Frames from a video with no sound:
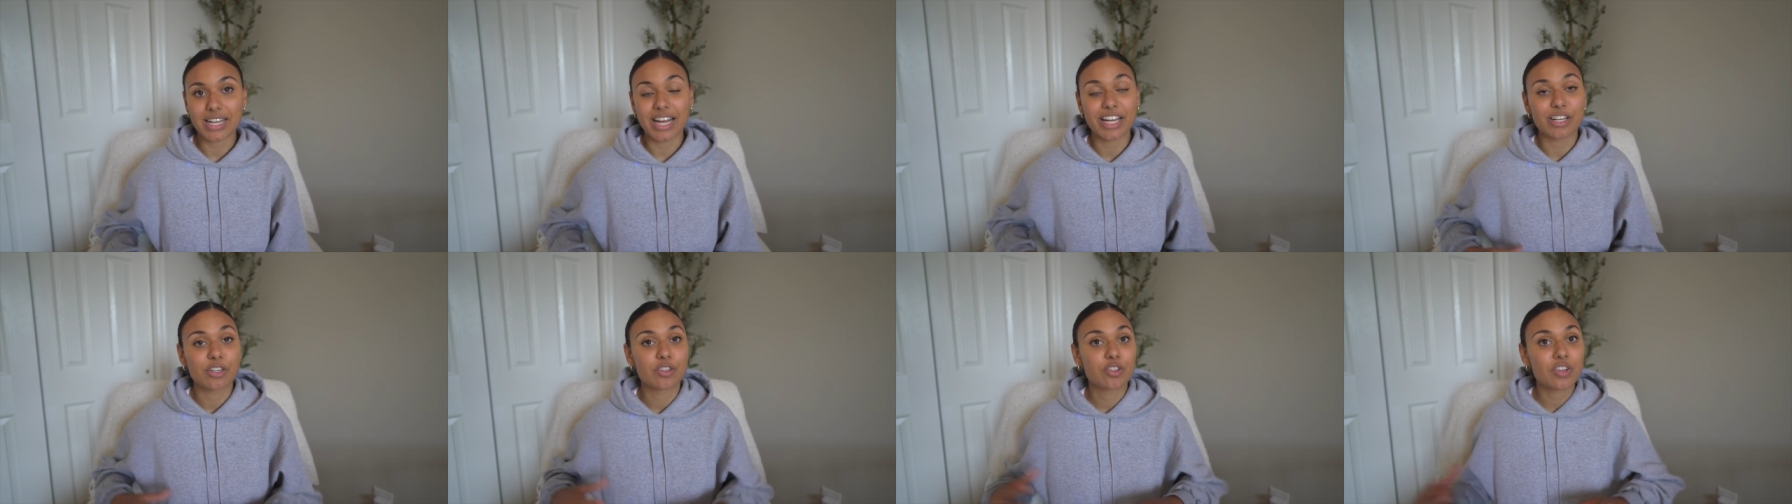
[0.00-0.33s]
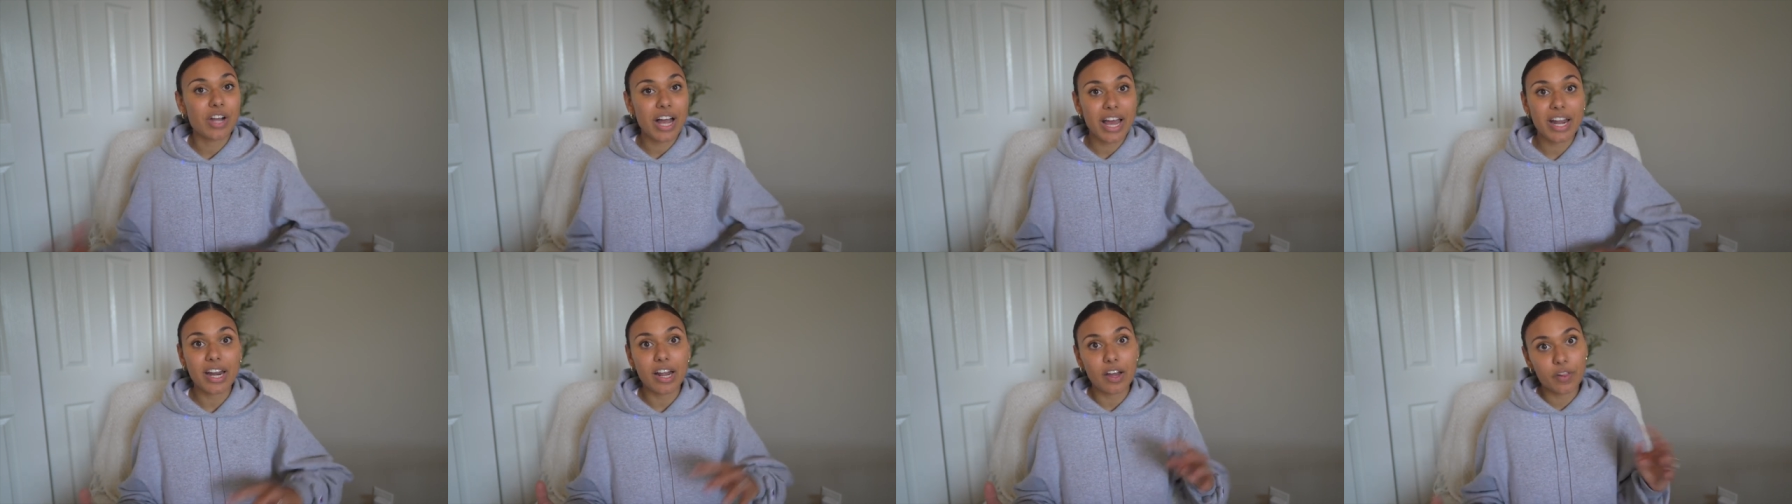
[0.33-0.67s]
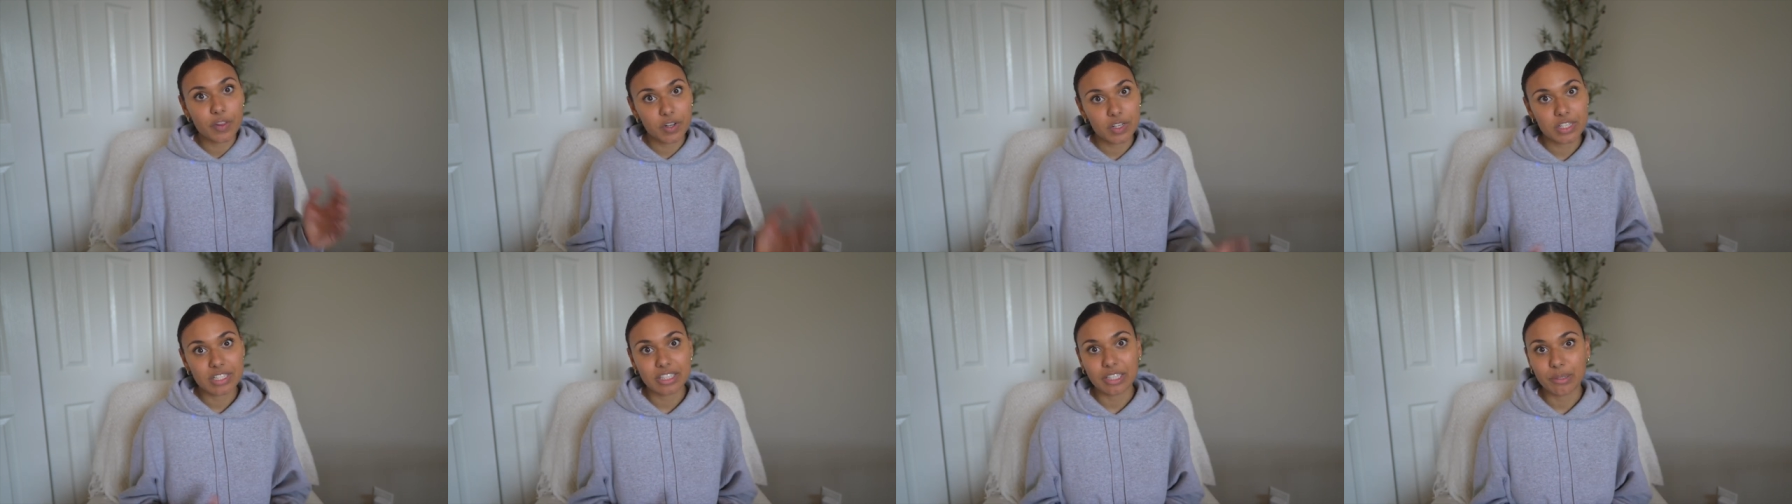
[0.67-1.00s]
I tried
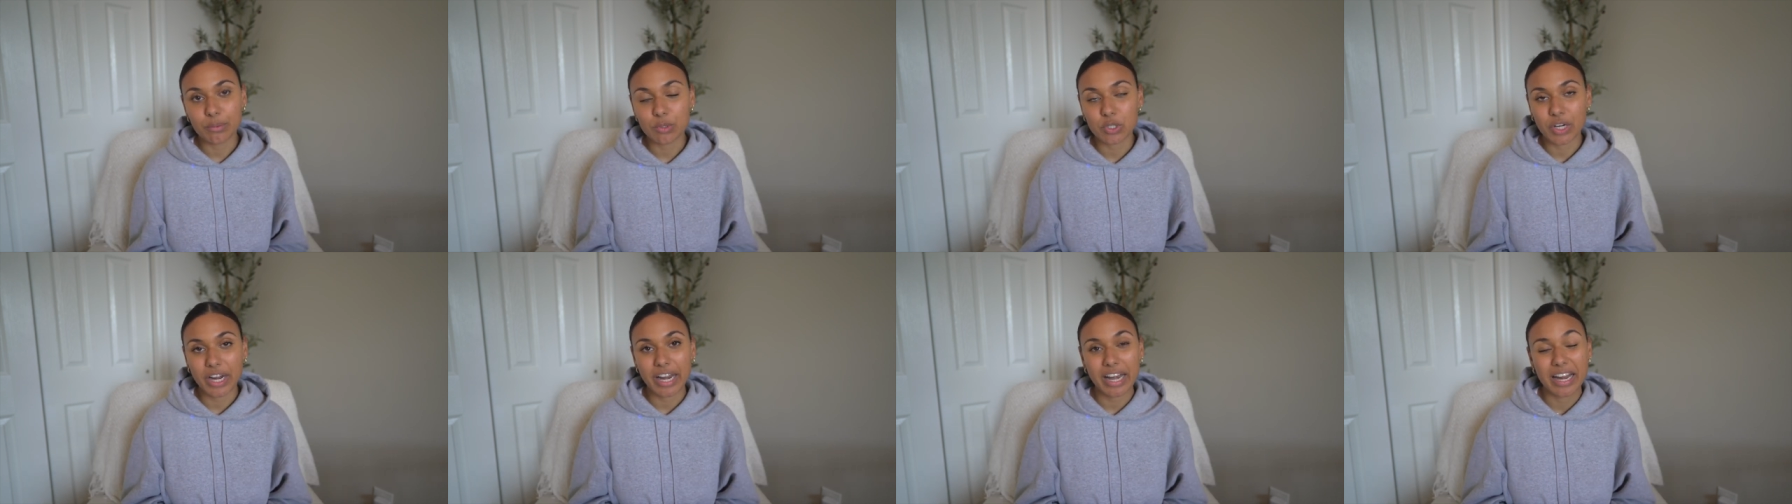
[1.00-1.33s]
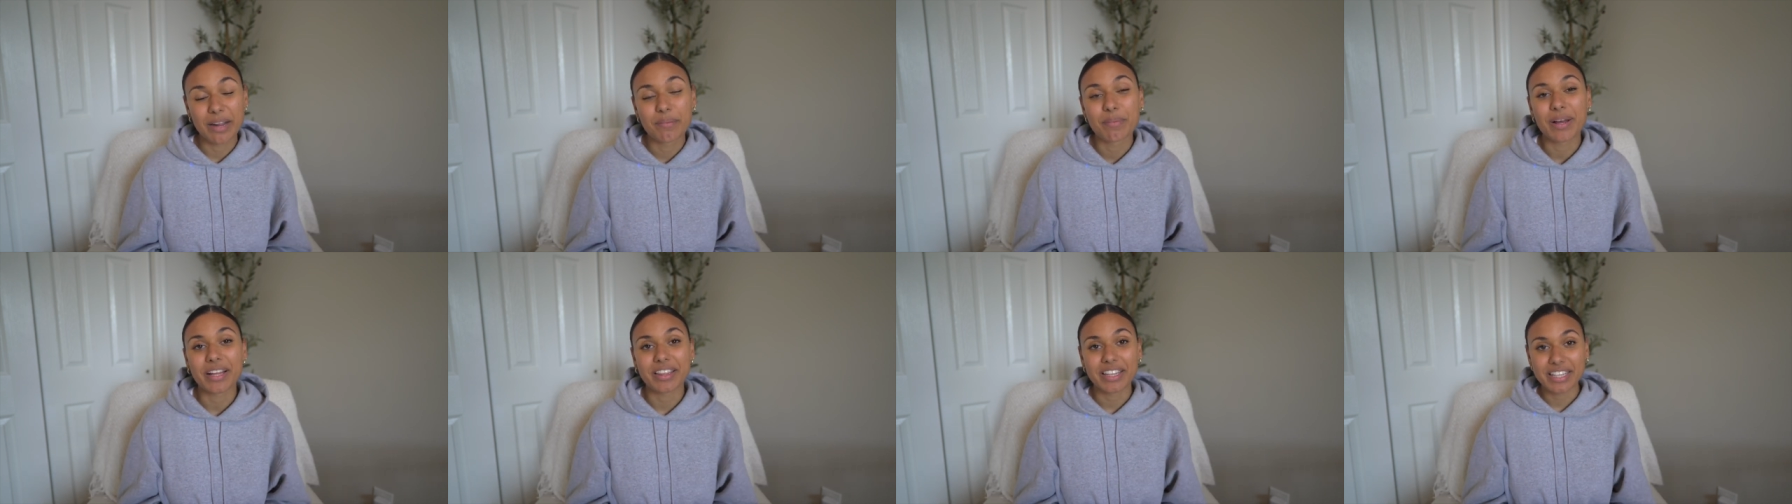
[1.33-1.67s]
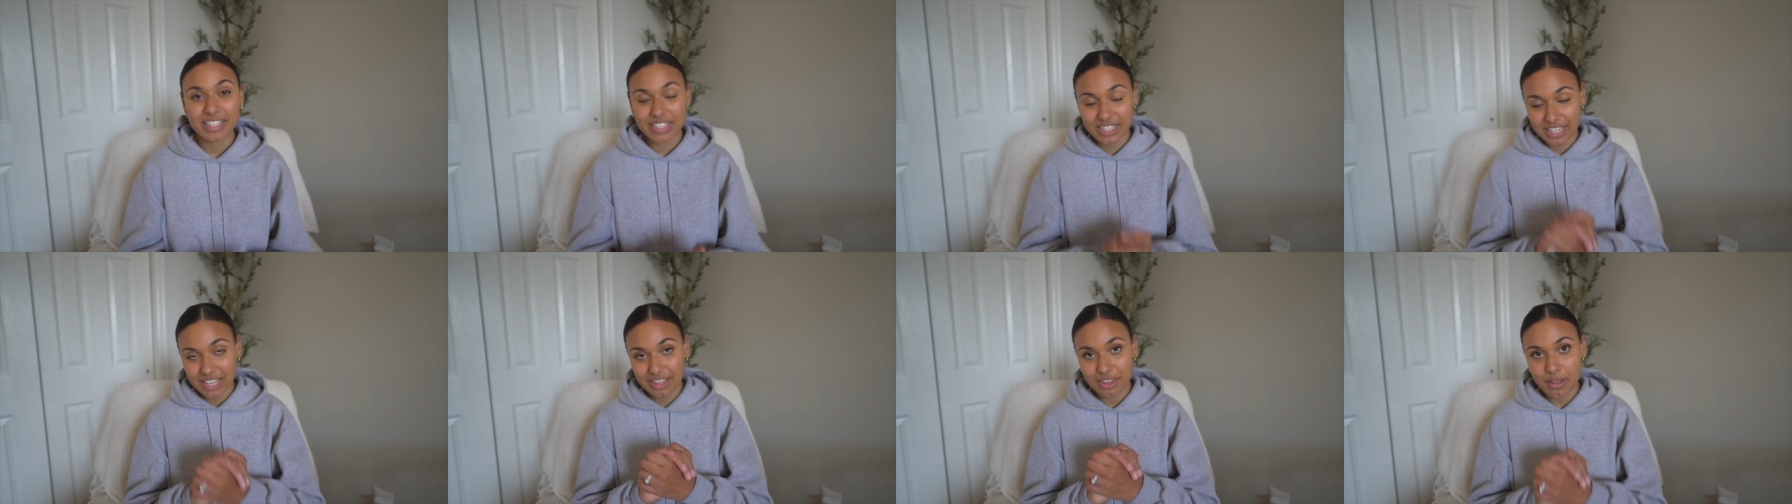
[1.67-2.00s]
other sleep training
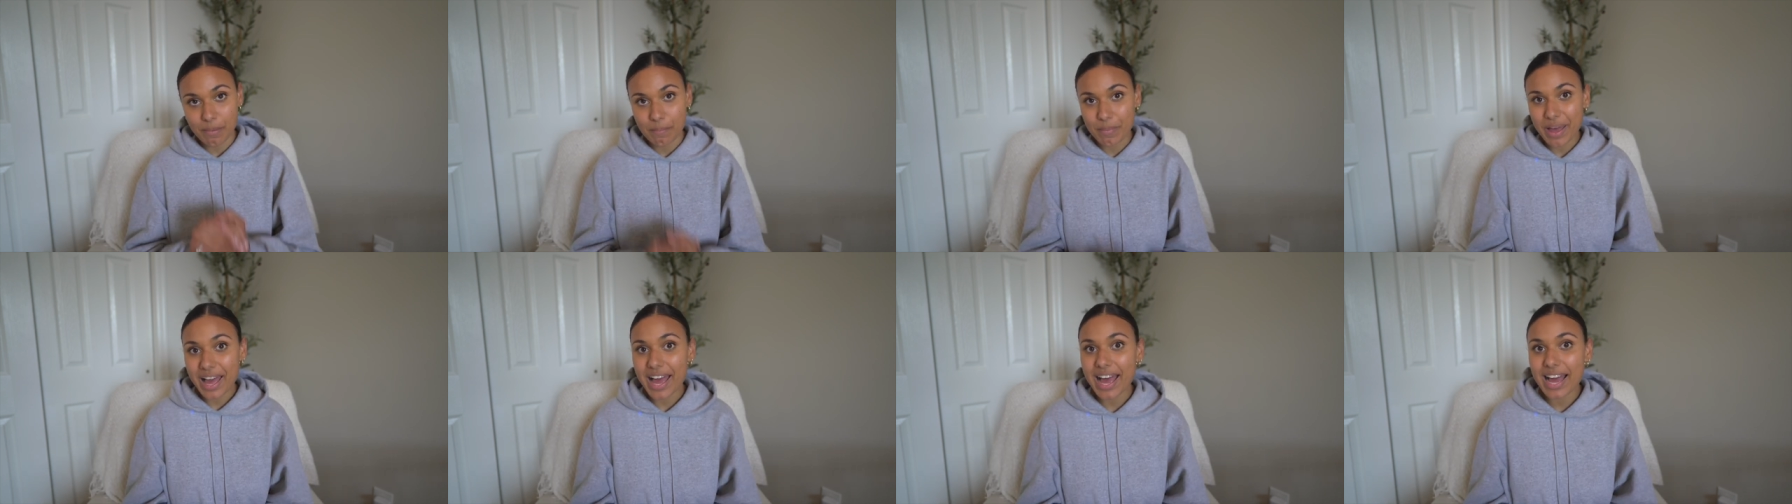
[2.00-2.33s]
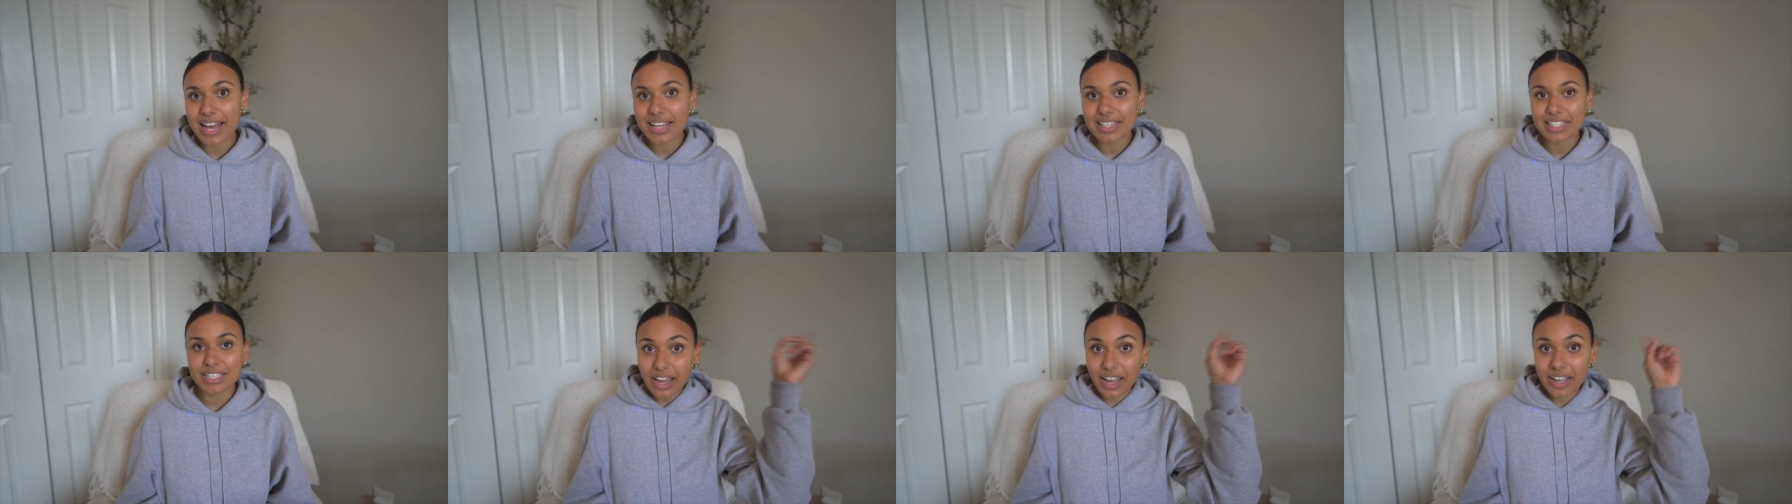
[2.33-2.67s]
methods in the past.